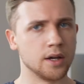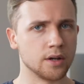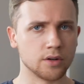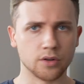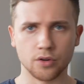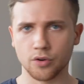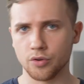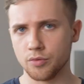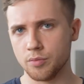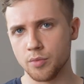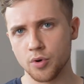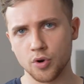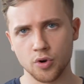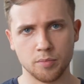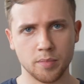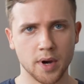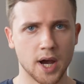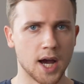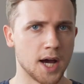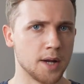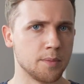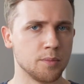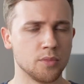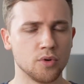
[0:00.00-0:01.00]
good mood,
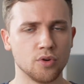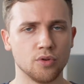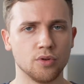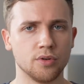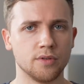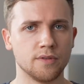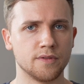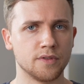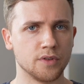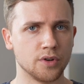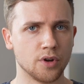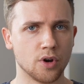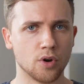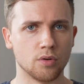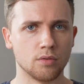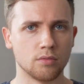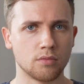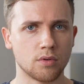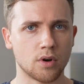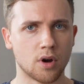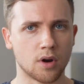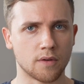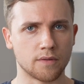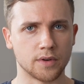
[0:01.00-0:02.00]
bad mood, for no
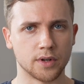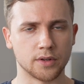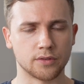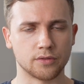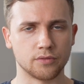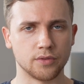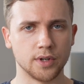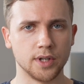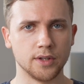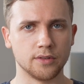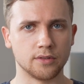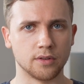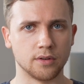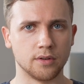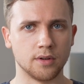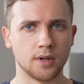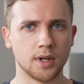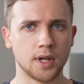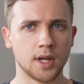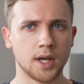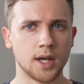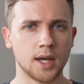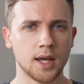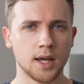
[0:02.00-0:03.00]
obvious reason.
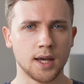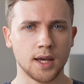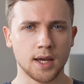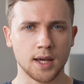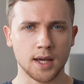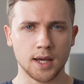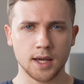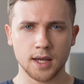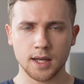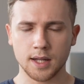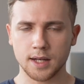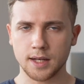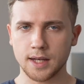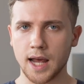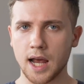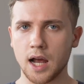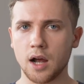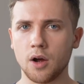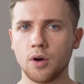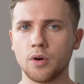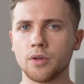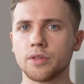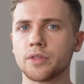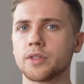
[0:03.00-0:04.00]

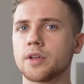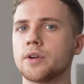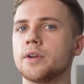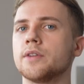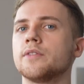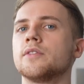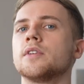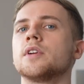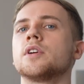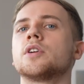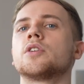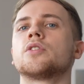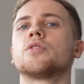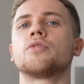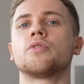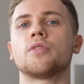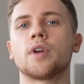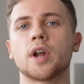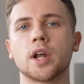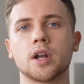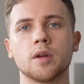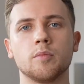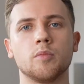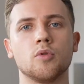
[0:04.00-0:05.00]
Now there is
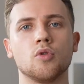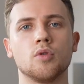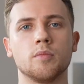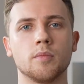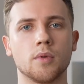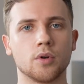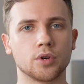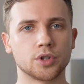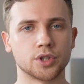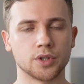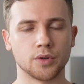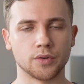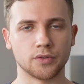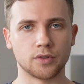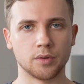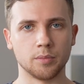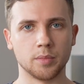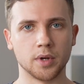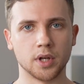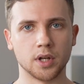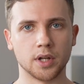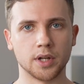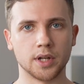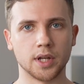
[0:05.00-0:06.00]
incredible emotional
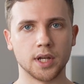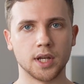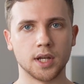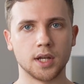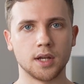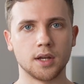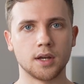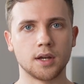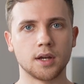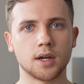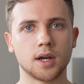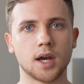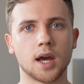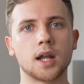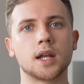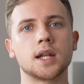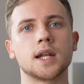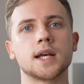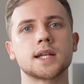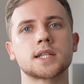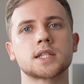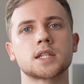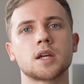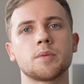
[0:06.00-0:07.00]
stability,
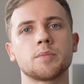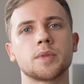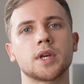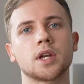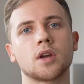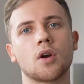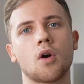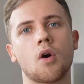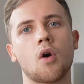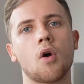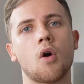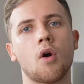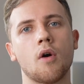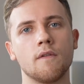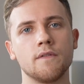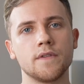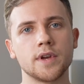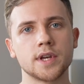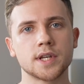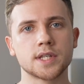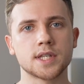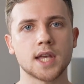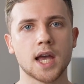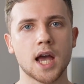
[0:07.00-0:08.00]
unless something
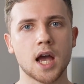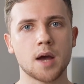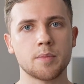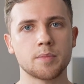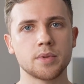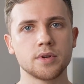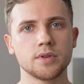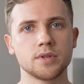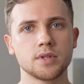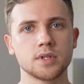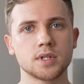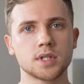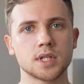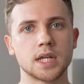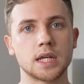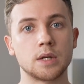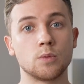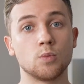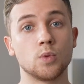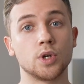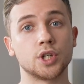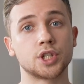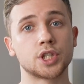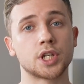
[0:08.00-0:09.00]
obvious happens,
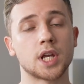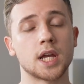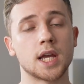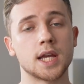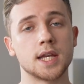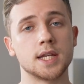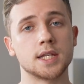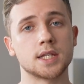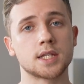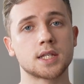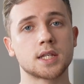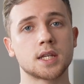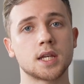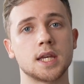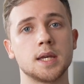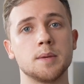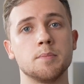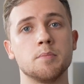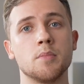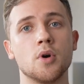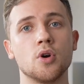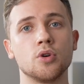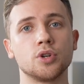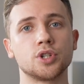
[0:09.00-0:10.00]
in which case
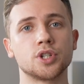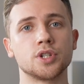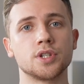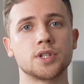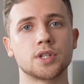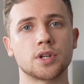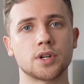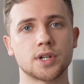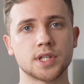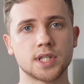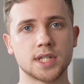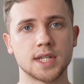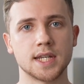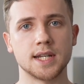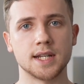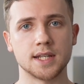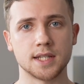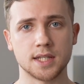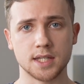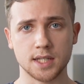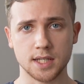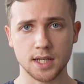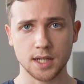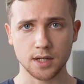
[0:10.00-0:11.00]
emotions are seen as
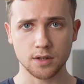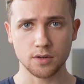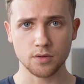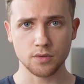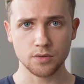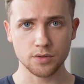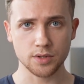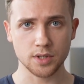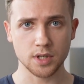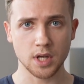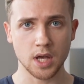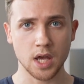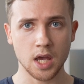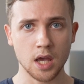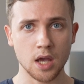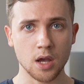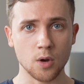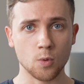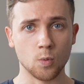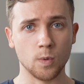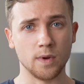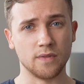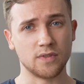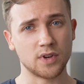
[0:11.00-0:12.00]
signals
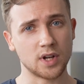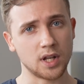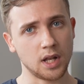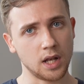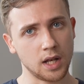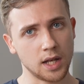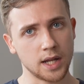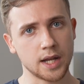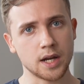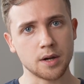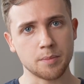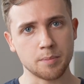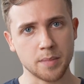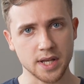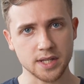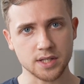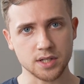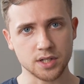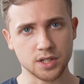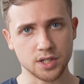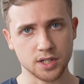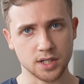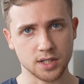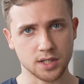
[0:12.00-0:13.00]
with clear
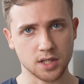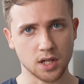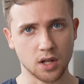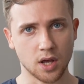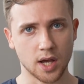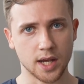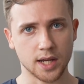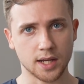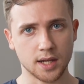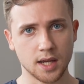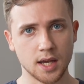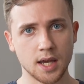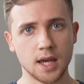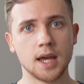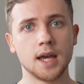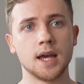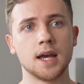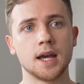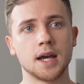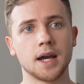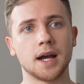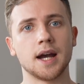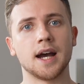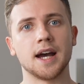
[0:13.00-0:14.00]
messages like,
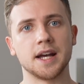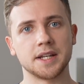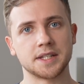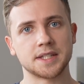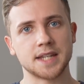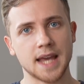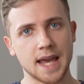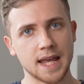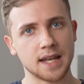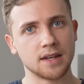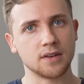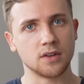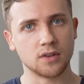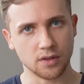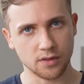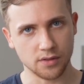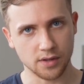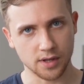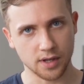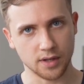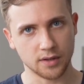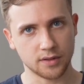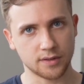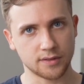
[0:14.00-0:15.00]
attend to
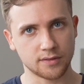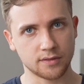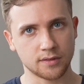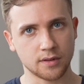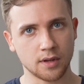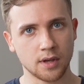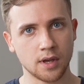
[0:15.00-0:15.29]
this.